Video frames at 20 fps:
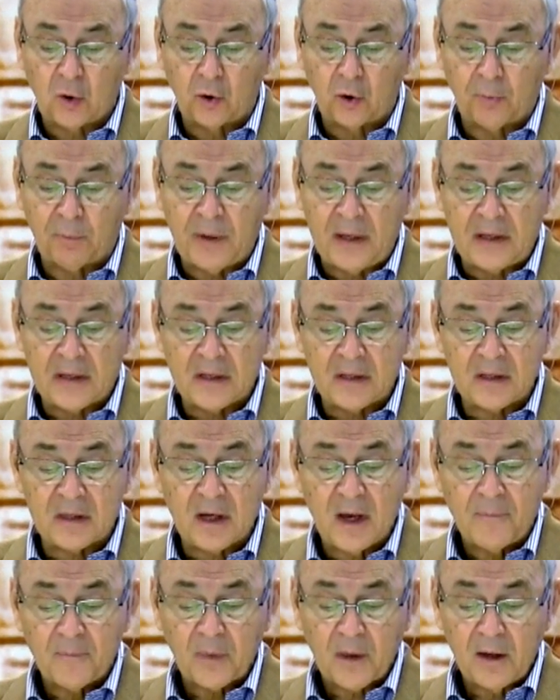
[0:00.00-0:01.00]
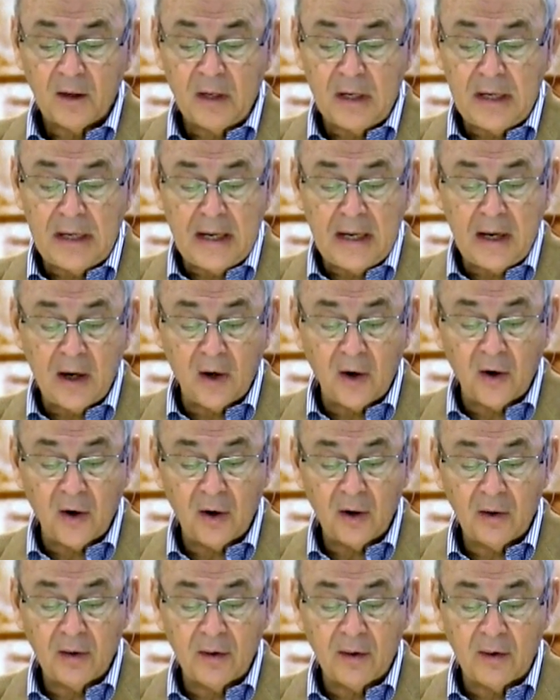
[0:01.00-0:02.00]
shoulder pieces
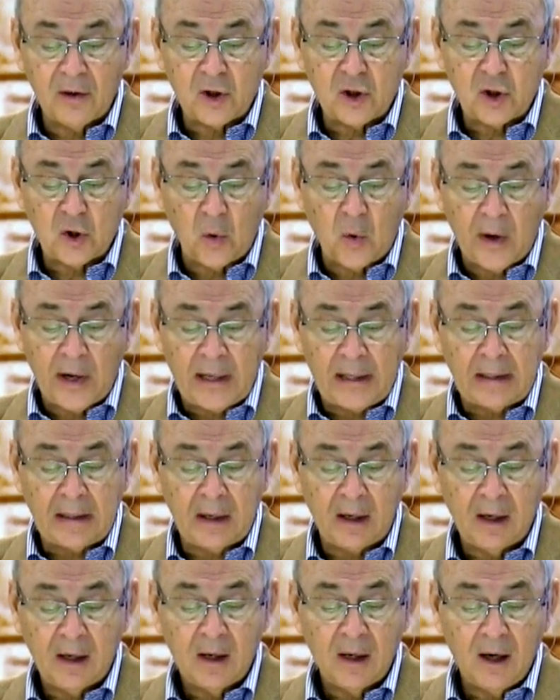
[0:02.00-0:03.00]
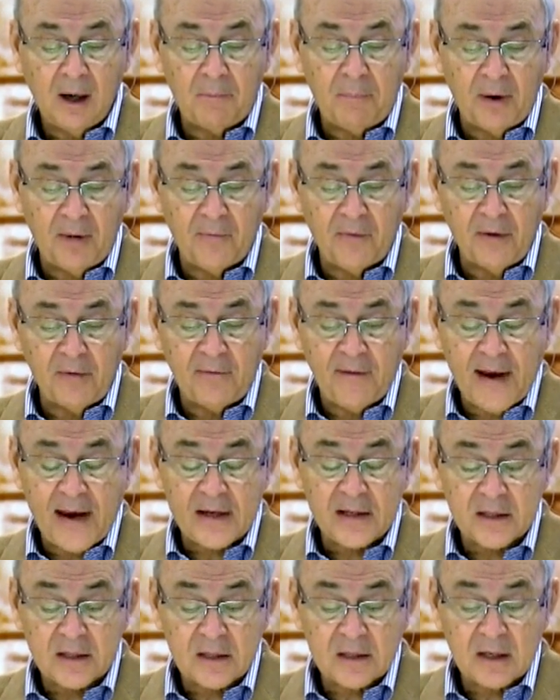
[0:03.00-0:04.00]
near the join above the
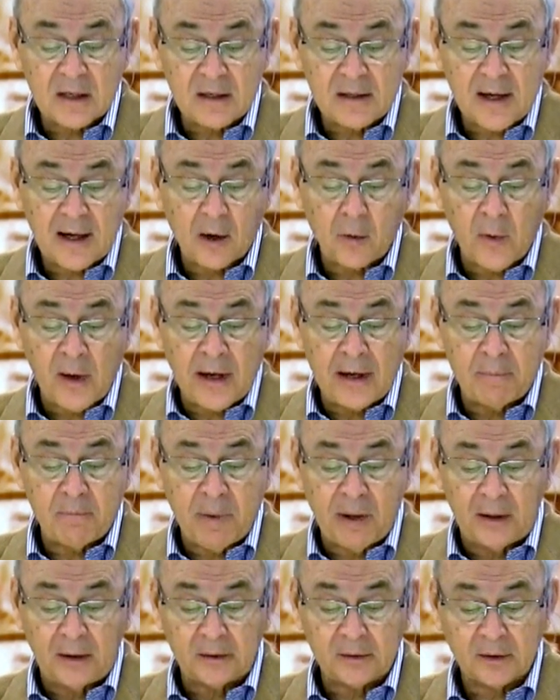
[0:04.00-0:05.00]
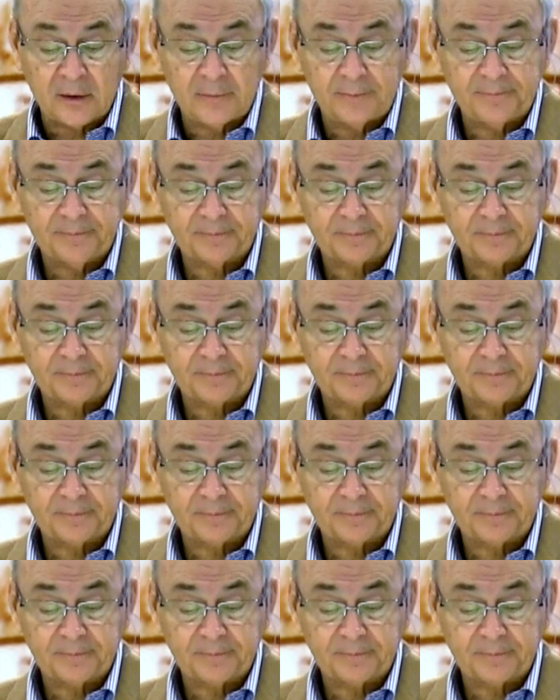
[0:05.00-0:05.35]
vest's decorated belt.